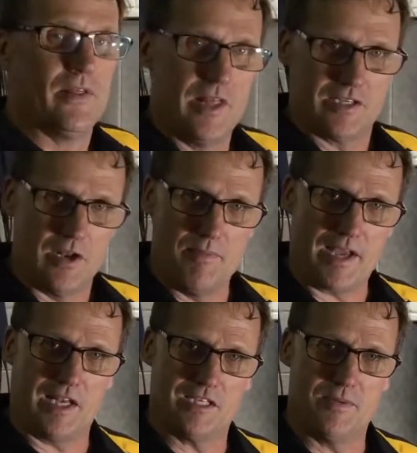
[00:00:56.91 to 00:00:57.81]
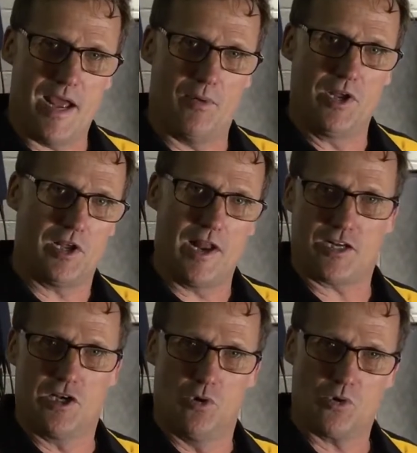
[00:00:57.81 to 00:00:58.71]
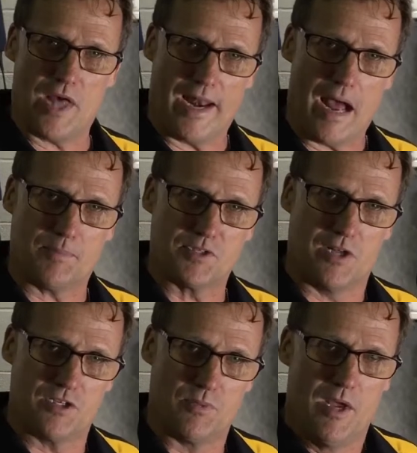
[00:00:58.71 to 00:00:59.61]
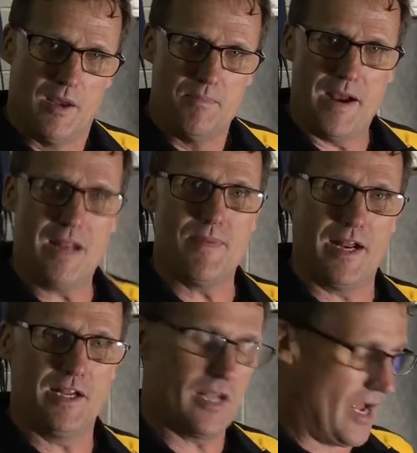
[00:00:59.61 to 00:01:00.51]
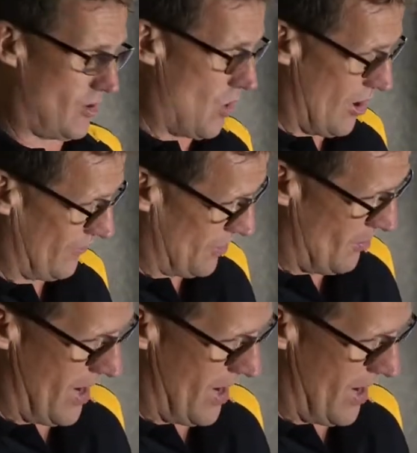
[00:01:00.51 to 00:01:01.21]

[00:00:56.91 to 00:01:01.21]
There's a mechanism now where you can actually look that up. So there's many, many, uh, quite often